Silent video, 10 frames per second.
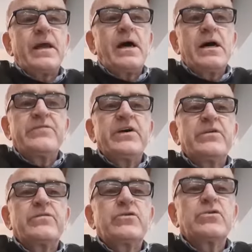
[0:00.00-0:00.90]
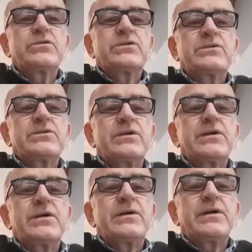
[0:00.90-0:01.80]
Advent, of course,
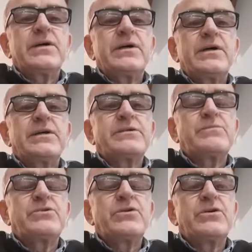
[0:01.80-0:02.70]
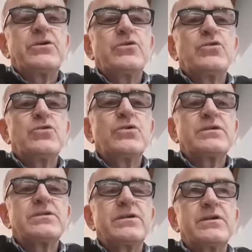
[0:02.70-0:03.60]
as I'm sure you know,
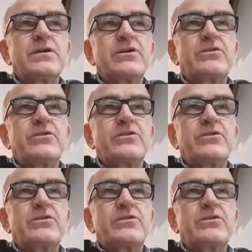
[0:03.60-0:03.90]
is the